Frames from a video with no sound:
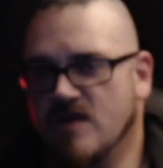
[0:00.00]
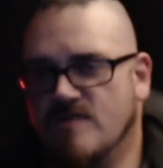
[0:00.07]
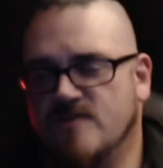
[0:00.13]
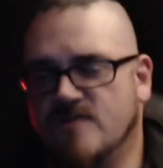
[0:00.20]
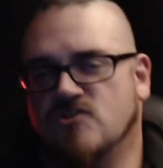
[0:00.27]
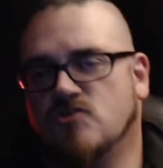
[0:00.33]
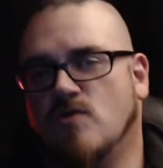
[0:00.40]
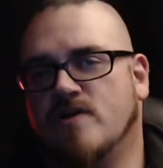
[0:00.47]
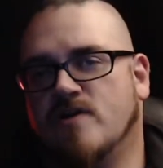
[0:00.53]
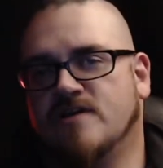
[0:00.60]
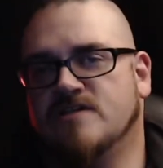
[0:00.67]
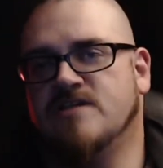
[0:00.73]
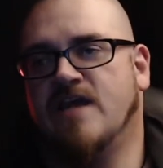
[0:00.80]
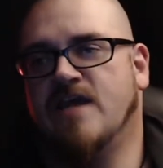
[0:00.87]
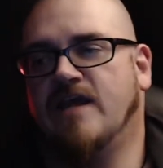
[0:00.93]
This is going to
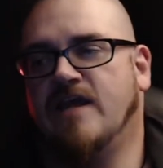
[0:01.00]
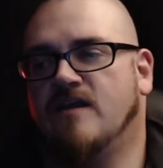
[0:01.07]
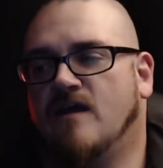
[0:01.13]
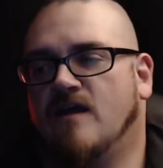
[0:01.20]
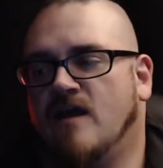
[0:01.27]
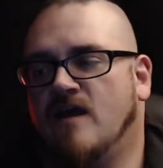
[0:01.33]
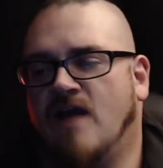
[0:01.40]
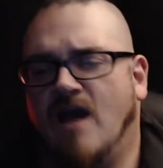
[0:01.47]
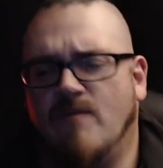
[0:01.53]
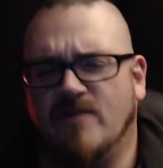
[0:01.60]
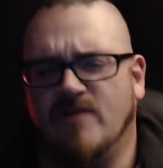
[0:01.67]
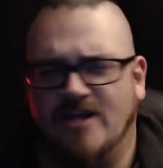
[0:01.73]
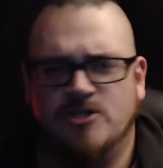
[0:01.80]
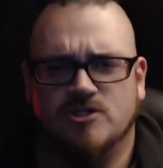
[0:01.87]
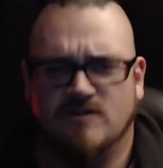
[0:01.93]
contain a
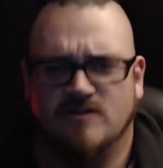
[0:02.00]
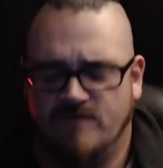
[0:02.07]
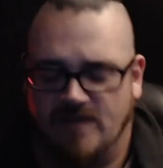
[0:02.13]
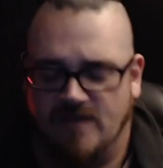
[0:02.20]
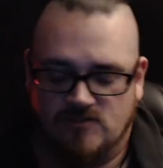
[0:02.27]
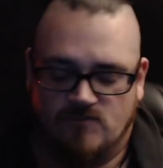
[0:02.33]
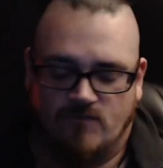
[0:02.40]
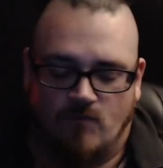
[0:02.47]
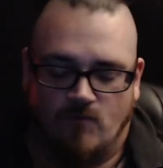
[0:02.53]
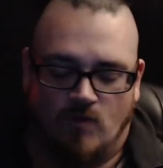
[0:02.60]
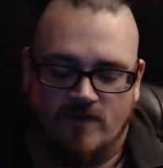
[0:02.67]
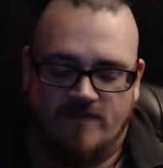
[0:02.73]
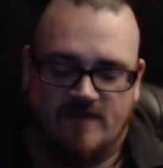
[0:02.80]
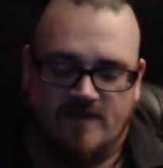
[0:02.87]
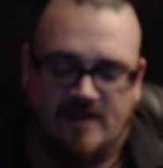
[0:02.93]
combination of things. For
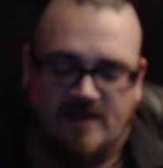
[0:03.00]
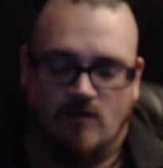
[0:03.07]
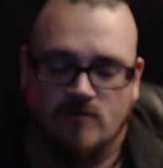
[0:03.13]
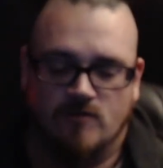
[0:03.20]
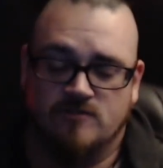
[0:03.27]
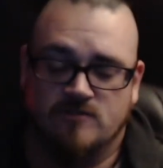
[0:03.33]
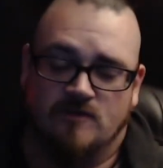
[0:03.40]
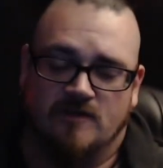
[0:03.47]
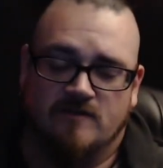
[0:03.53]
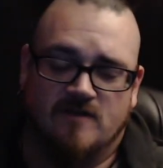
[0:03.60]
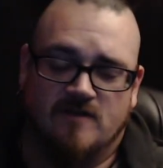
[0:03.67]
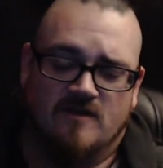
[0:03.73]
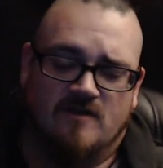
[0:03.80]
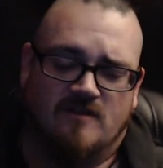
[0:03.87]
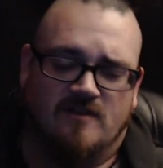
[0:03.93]
one thing, I go into a
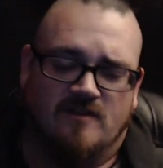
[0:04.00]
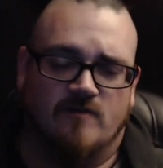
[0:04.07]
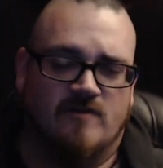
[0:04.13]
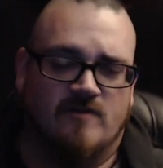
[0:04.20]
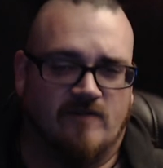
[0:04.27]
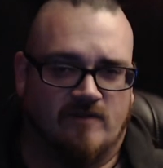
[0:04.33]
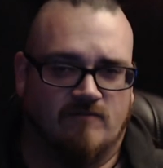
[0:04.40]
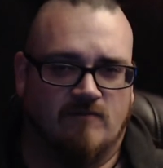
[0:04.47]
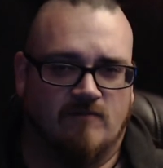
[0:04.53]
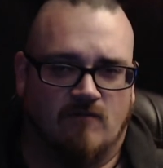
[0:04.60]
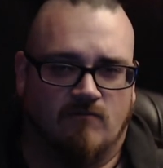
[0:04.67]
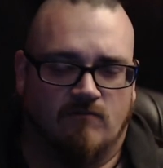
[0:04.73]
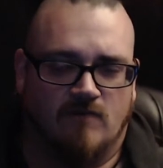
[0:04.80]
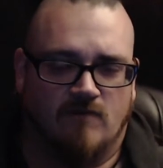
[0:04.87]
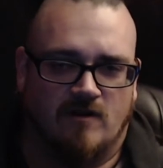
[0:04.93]
little bit
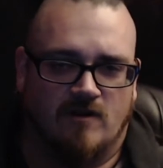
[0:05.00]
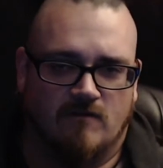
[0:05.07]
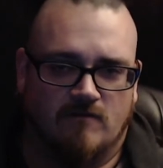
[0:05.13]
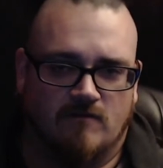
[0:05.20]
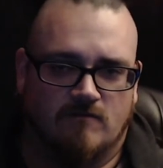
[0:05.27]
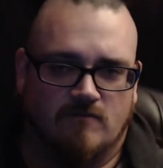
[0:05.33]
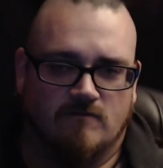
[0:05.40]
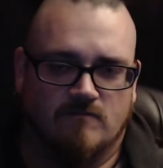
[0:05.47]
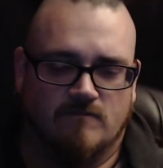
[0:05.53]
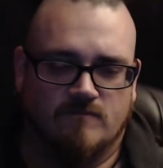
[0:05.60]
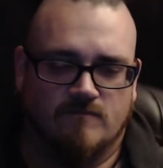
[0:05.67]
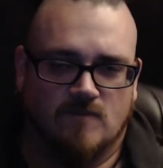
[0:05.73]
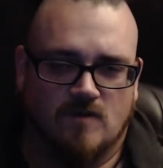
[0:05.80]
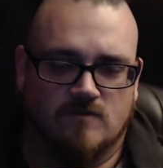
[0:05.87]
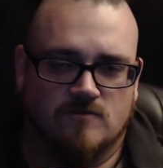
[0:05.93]
of a
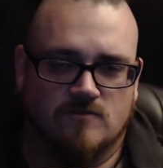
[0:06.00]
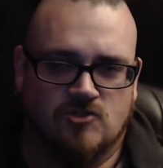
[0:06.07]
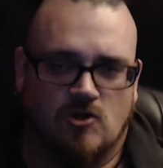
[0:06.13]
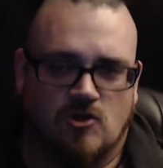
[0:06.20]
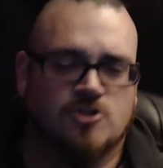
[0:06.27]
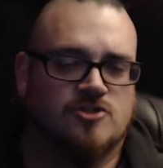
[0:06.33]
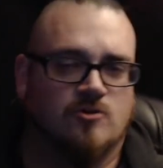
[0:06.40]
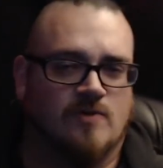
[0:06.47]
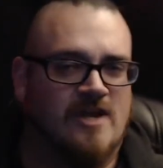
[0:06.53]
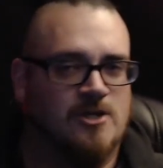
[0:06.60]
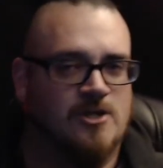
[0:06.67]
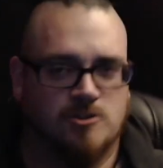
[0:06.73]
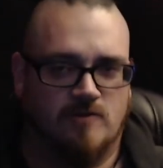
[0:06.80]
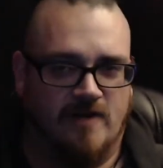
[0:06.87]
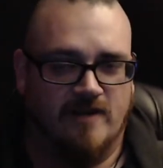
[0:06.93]
search through
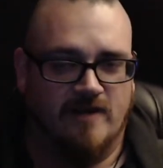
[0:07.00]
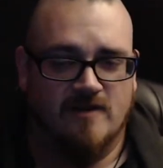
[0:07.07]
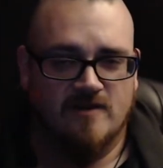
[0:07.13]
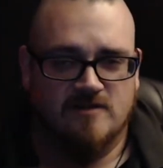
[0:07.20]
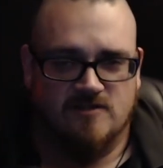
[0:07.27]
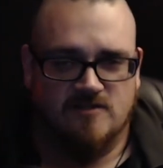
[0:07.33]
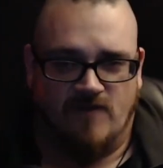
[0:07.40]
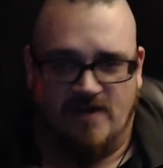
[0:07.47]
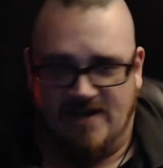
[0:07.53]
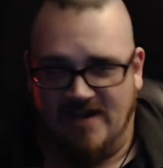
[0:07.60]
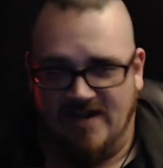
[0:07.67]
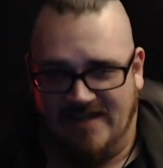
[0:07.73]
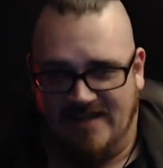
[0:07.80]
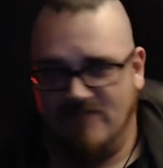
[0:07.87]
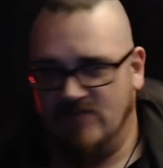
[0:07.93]
history to find
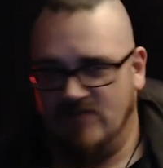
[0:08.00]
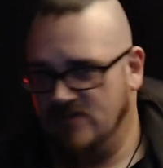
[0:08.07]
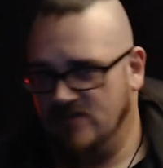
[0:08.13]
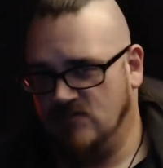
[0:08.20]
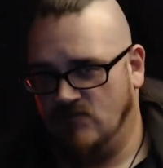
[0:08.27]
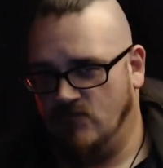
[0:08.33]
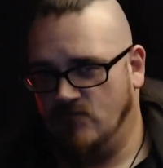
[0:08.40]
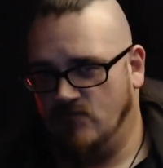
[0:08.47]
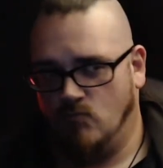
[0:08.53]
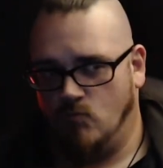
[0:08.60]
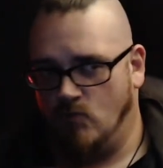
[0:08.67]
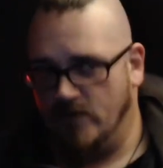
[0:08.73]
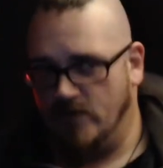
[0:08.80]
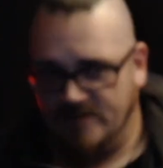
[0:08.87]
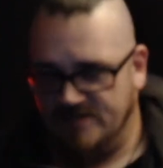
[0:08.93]
any evidence of
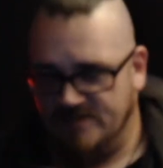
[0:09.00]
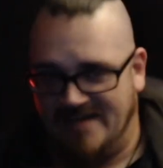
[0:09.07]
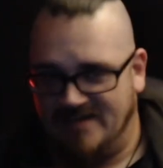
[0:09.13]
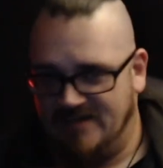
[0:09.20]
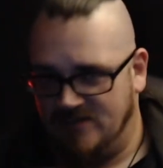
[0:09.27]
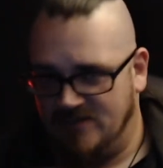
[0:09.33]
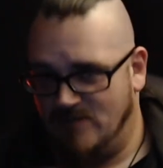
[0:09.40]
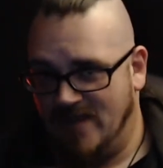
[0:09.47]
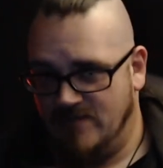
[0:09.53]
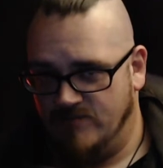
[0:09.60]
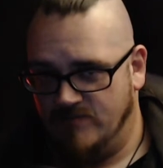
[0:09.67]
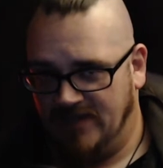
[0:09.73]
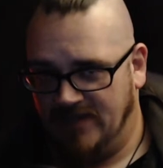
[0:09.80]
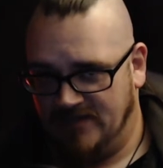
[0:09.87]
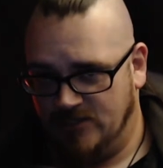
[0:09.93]
what these entities might
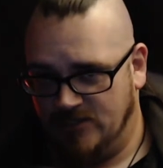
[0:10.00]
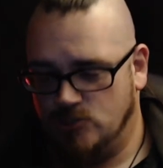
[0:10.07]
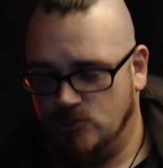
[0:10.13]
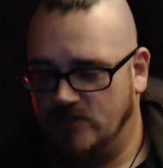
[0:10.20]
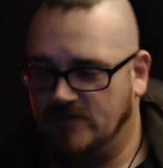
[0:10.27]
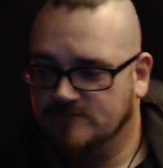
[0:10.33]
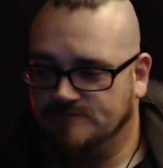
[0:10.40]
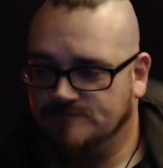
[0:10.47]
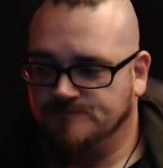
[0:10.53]
be in history.